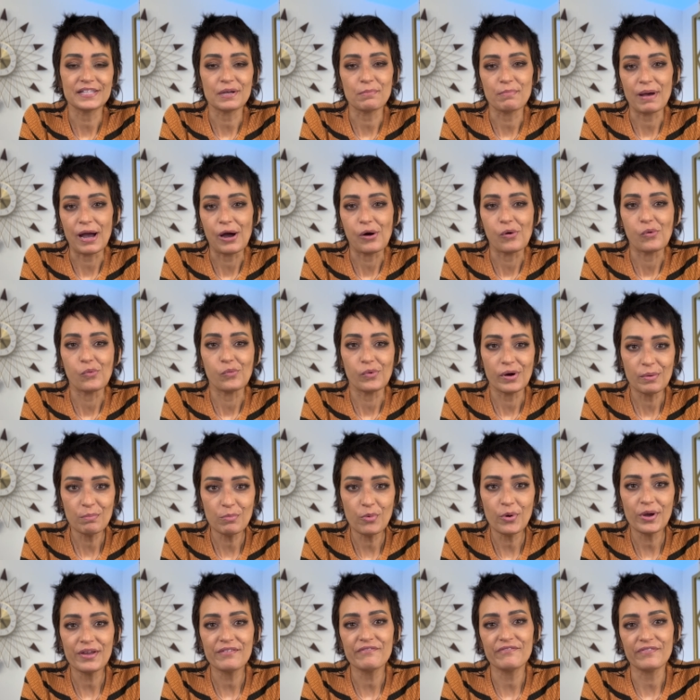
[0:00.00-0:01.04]
about
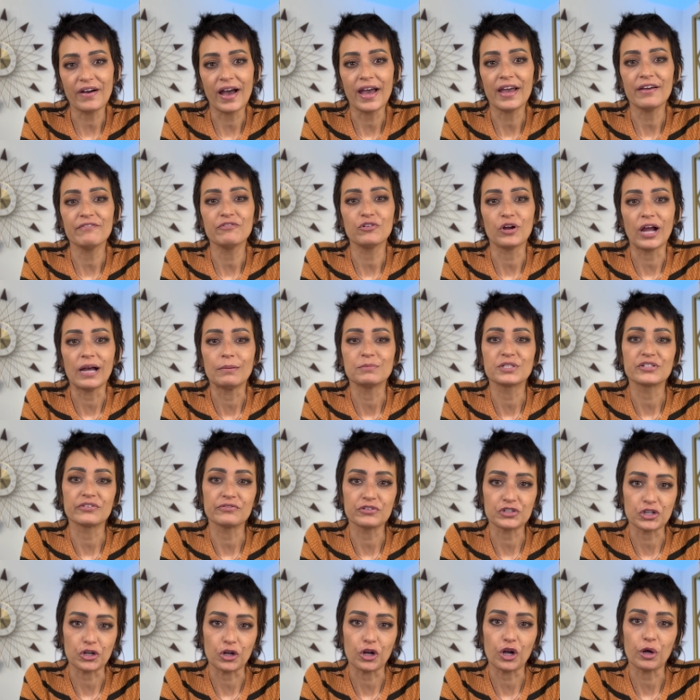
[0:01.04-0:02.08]
1.5 grams of
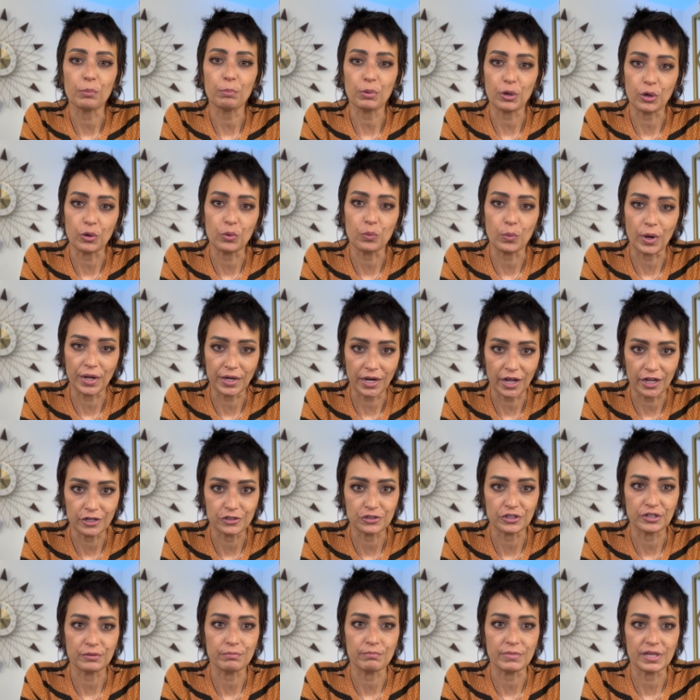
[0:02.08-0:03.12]
sugar per
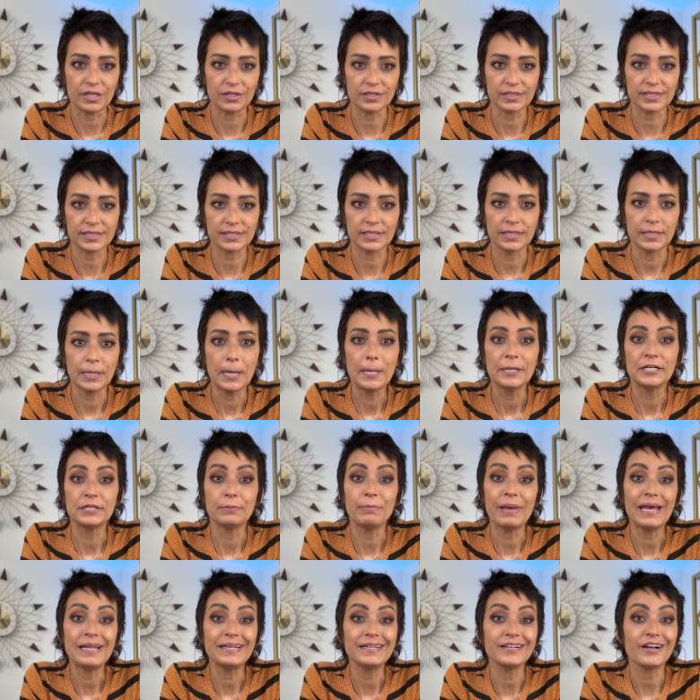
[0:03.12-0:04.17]
100 mils,
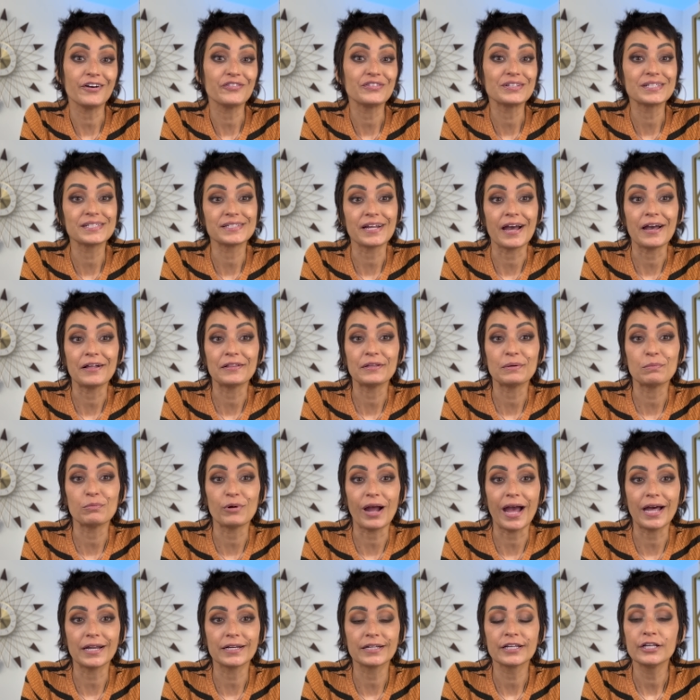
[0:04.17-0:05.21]
depending on the style and
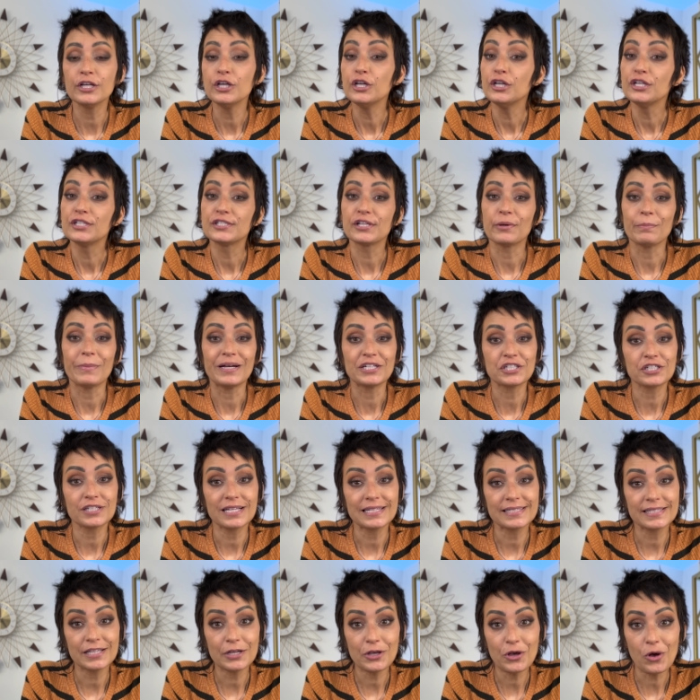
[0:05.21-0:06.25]
brand, so much less
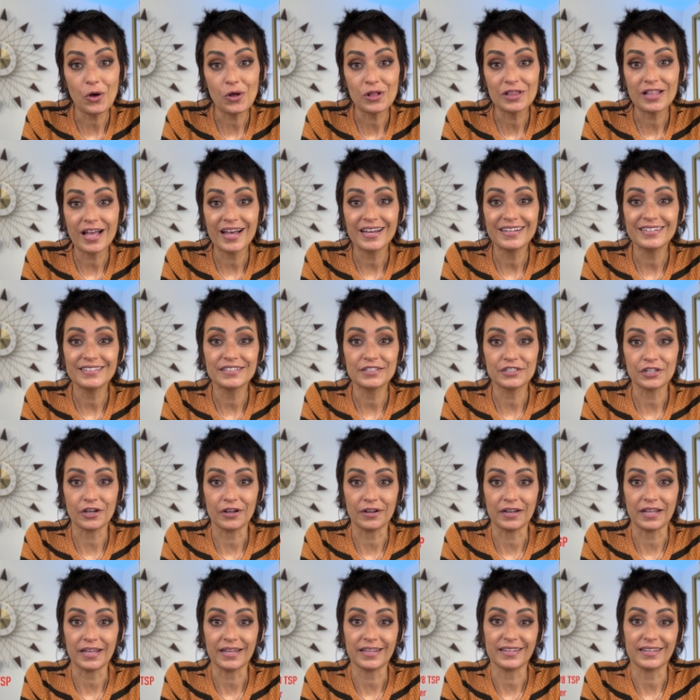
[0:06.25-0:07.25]
than cola, tonic,